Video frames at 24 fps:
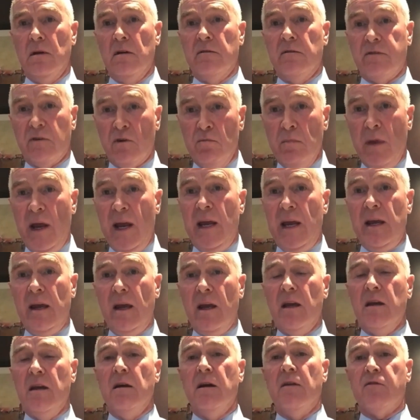for
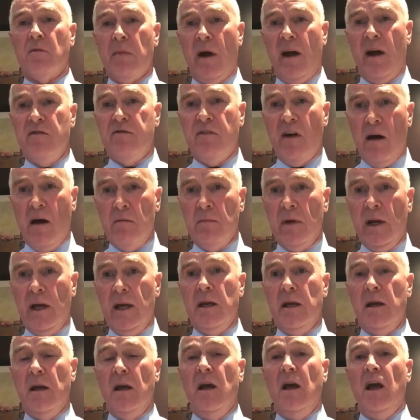me, for my
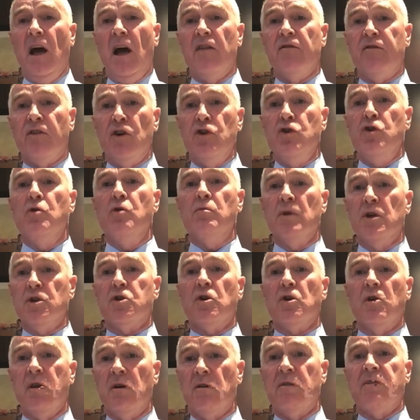family, and for numerous
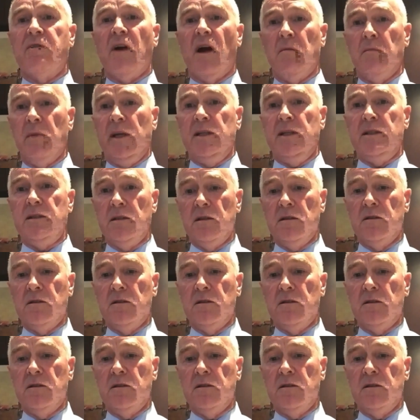other families.